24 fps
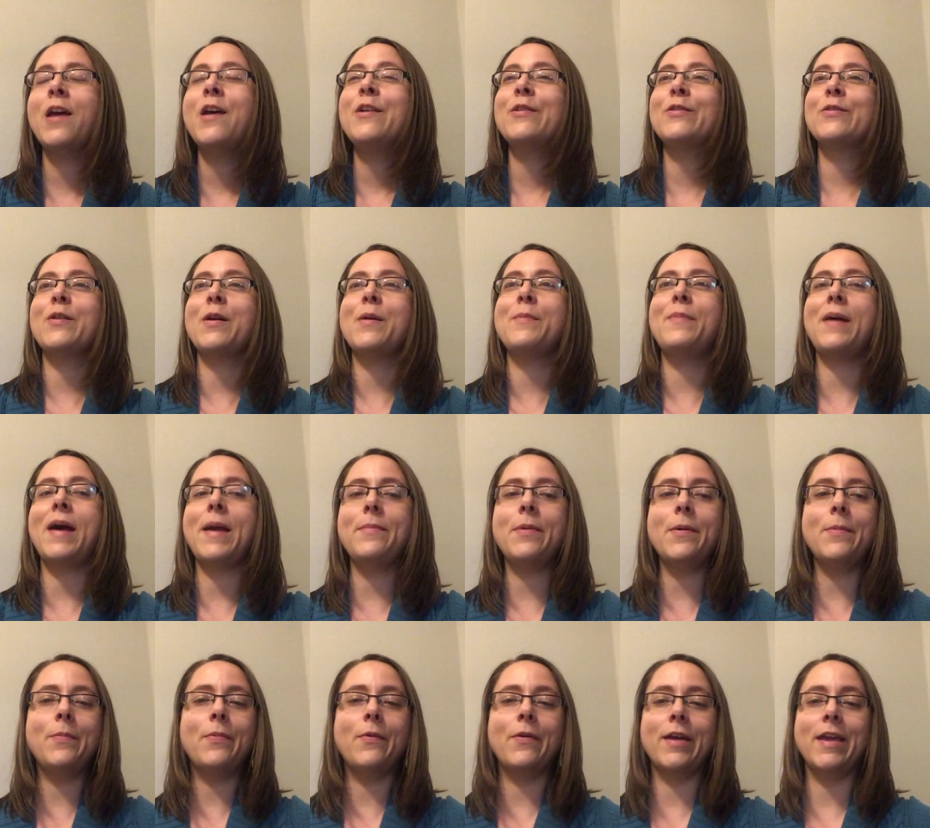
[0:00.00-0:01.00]
So our Bible
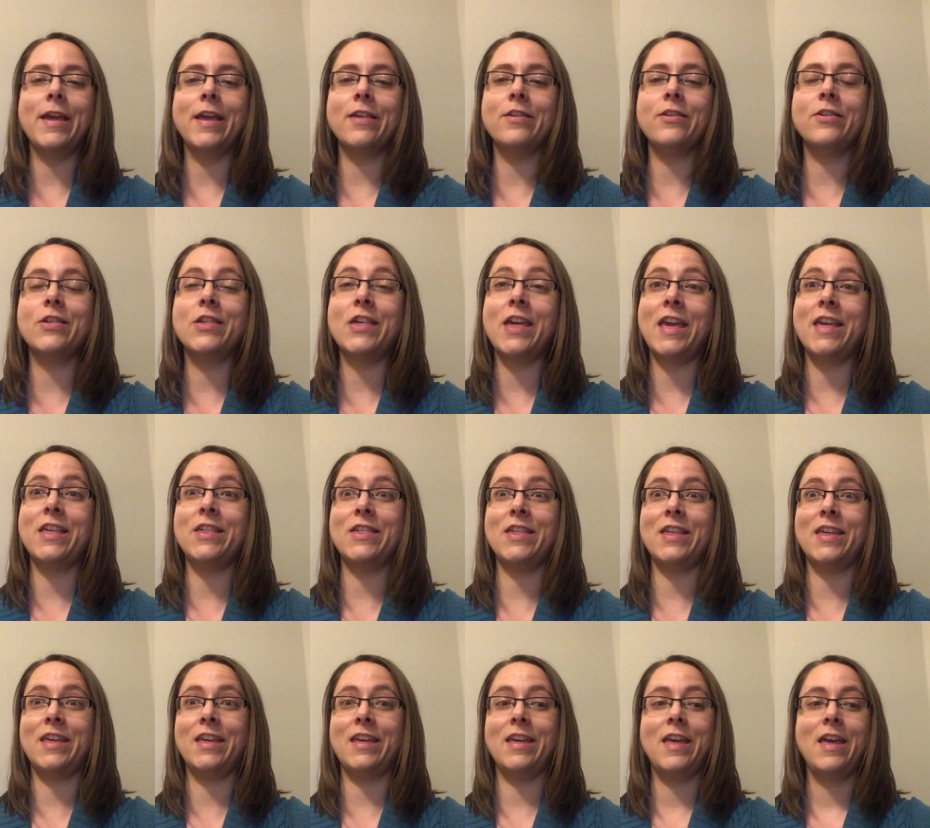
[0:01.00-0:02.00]
point is
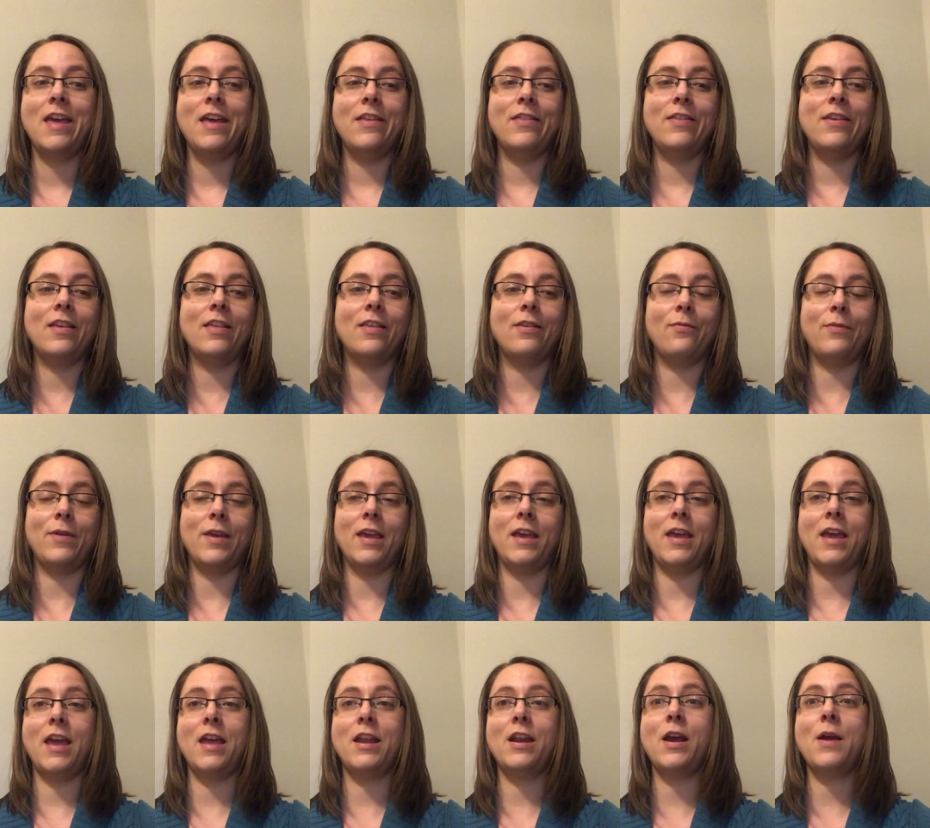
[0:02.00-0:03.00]
changing this
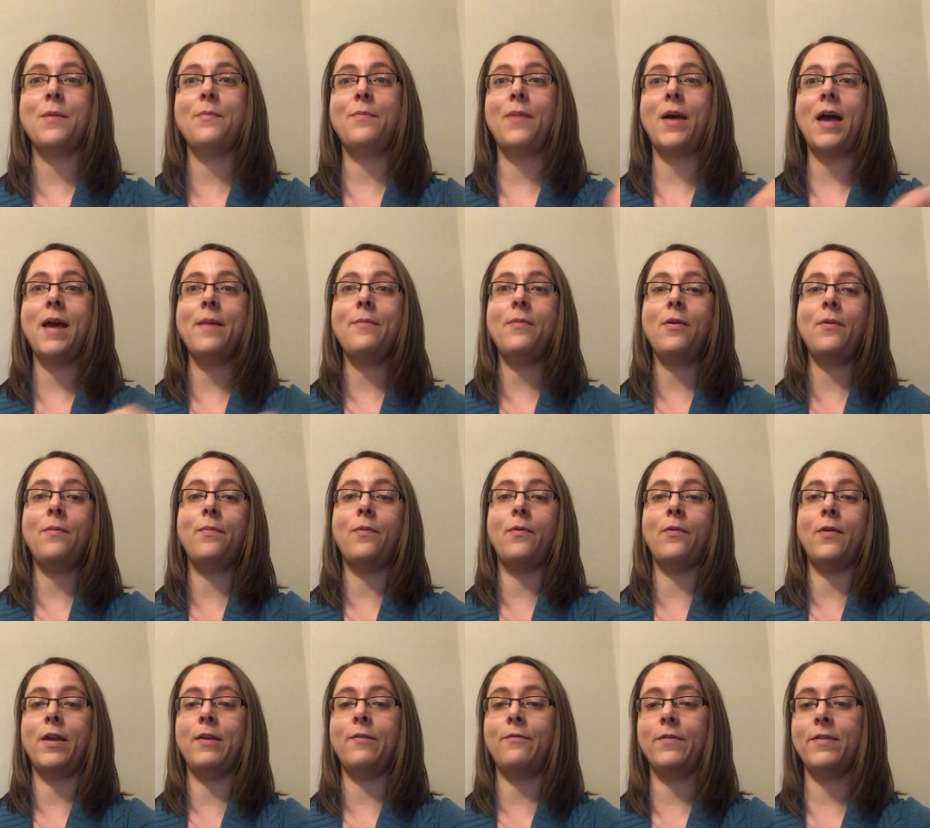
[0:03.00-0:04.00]
week, and our Bible
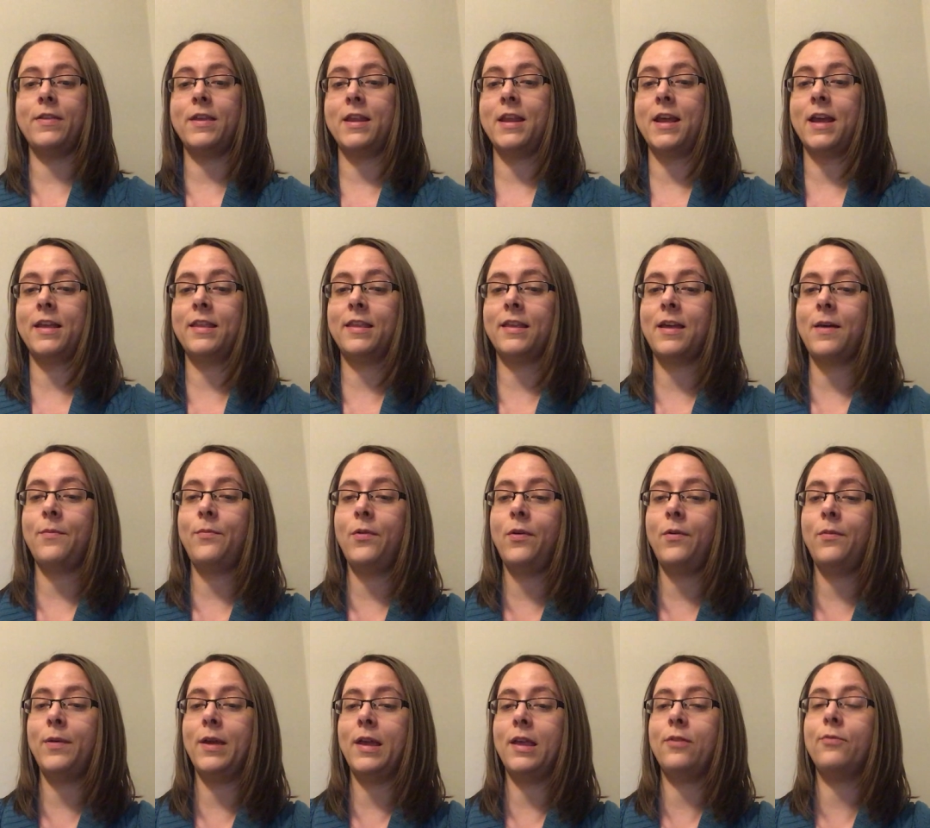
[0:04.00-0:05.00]
point for the next couple
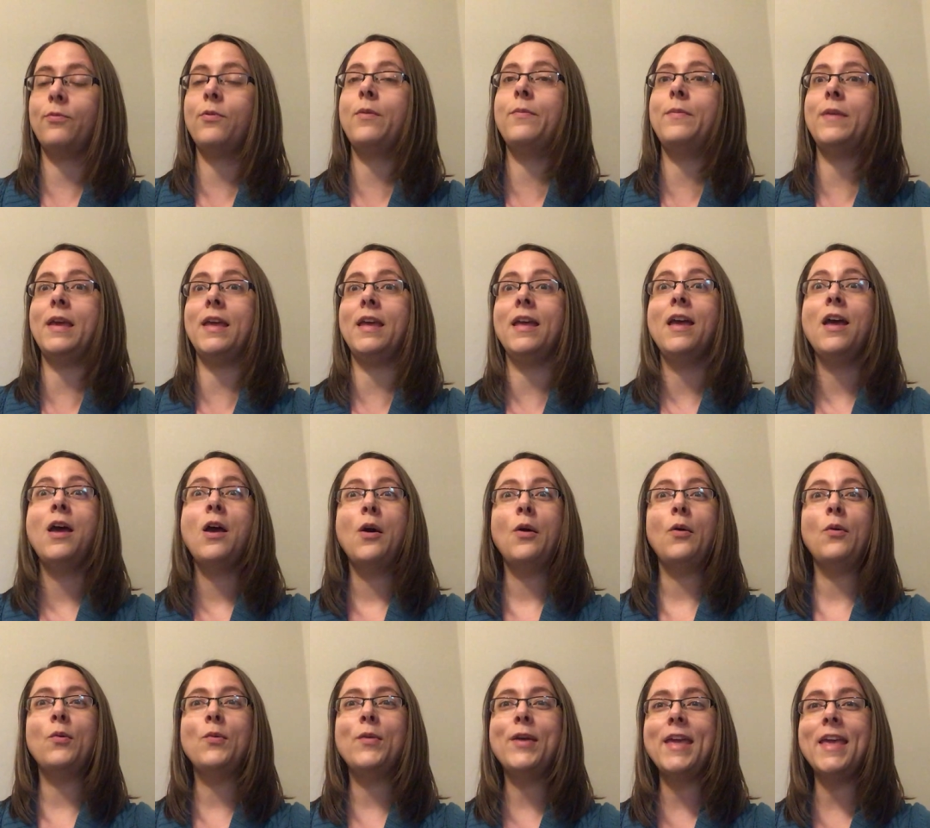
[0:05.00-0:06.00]
weeks will be,
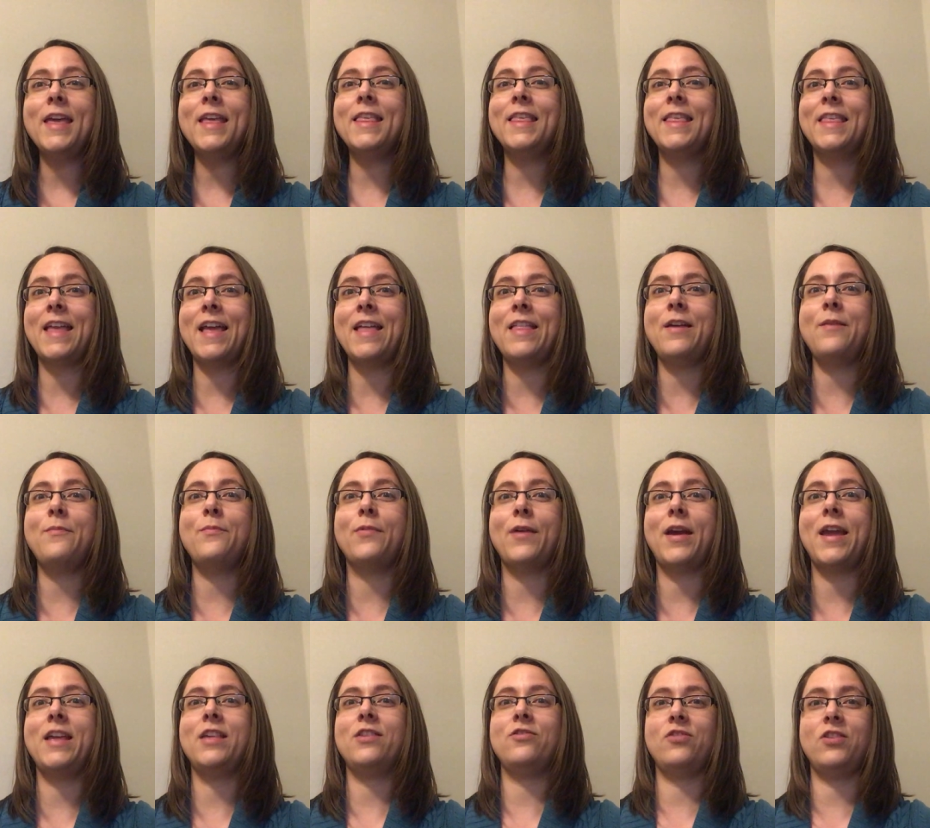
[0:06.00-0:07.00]
we
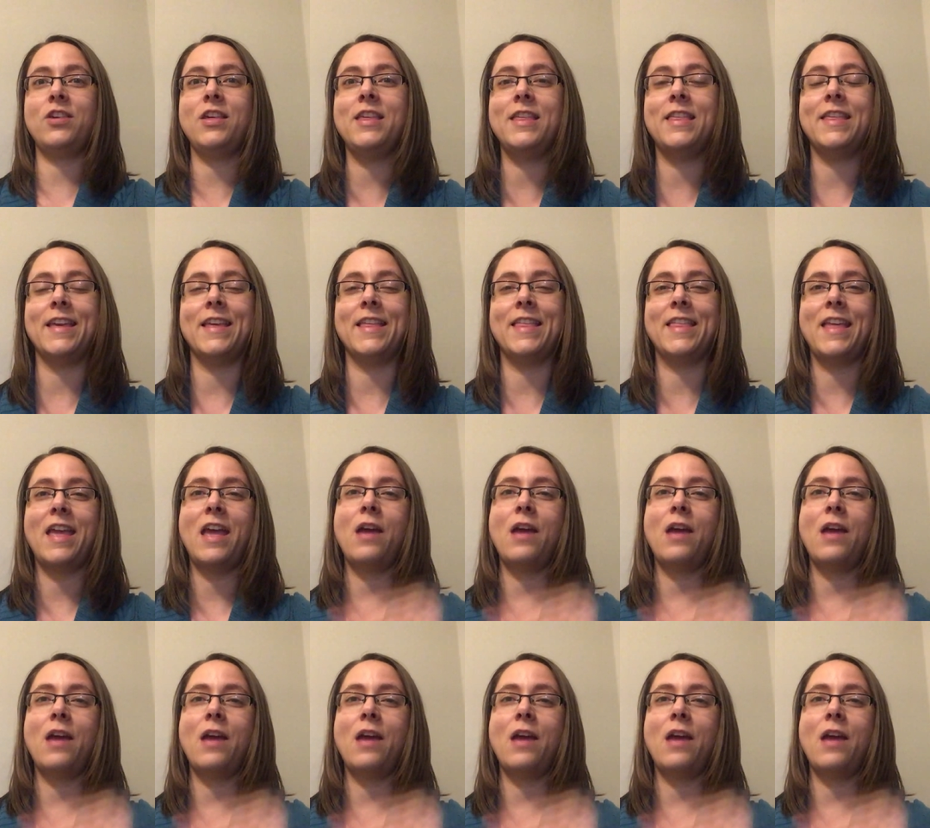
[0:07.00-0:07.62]
celebrate Jesus.